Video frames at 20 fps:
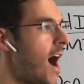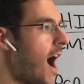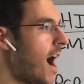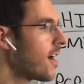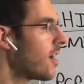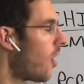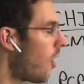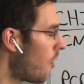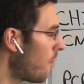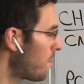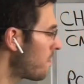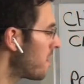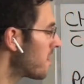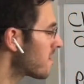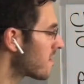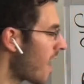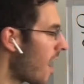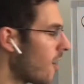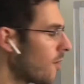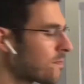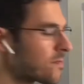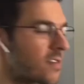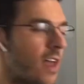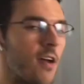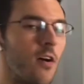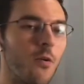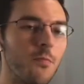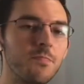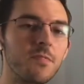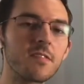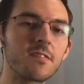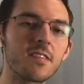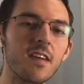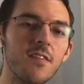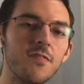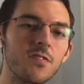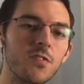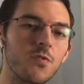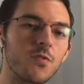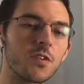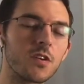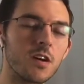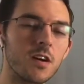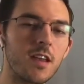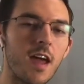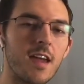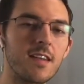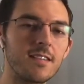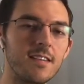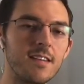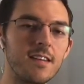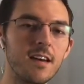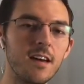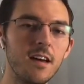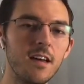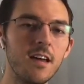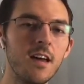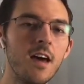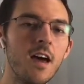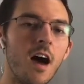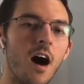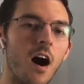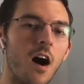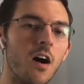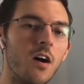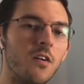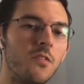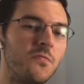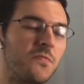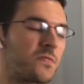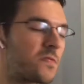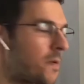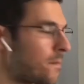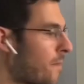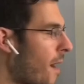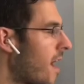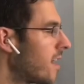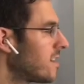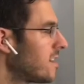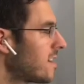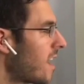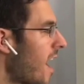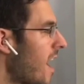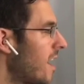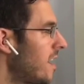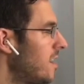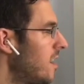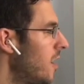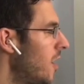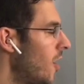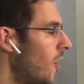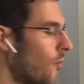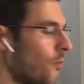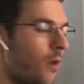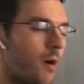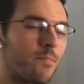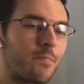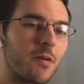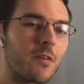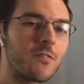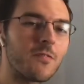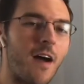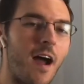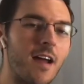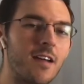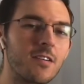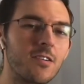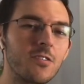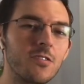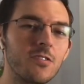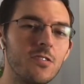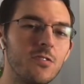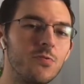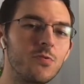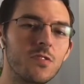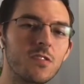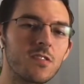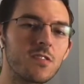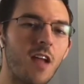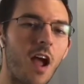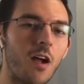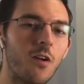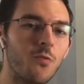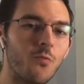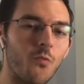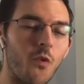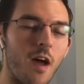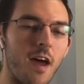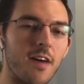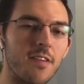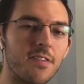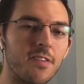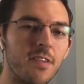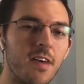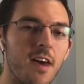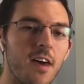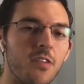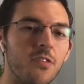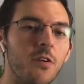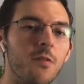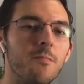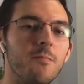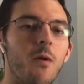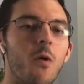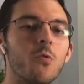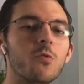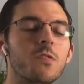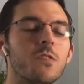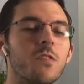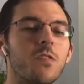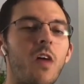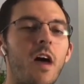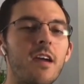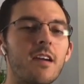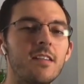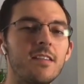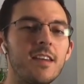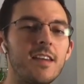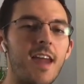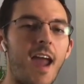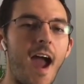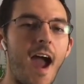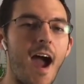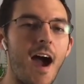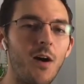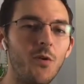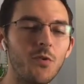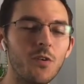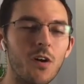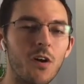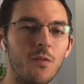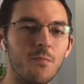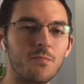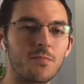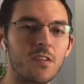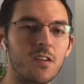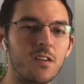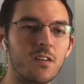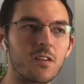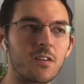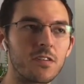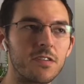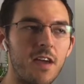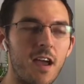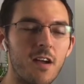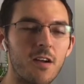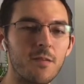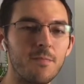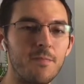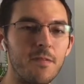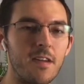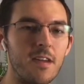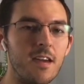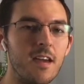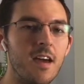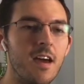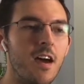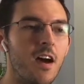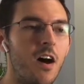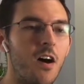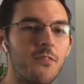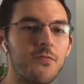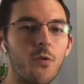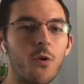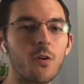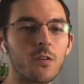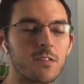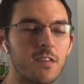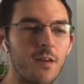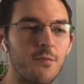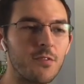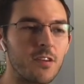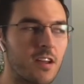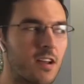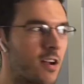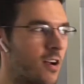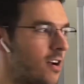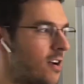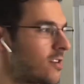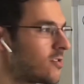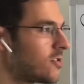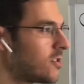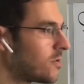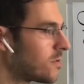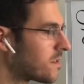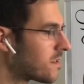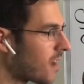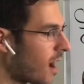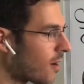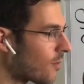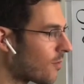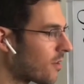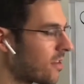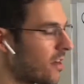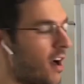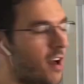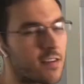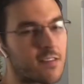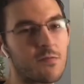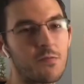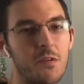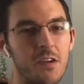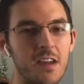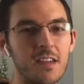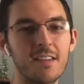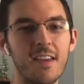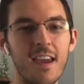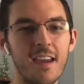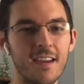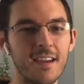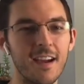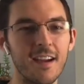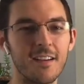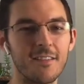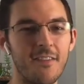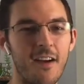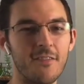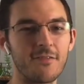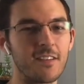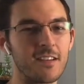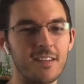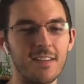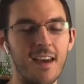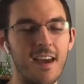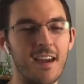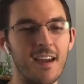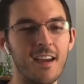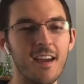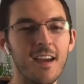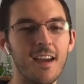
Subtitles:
I hope this helps. I hope this gives you a good idea of, depending on what provider you start with, the most likely outcome to your therapy. Of course, I would encourage you, start with us. We can take care of everything.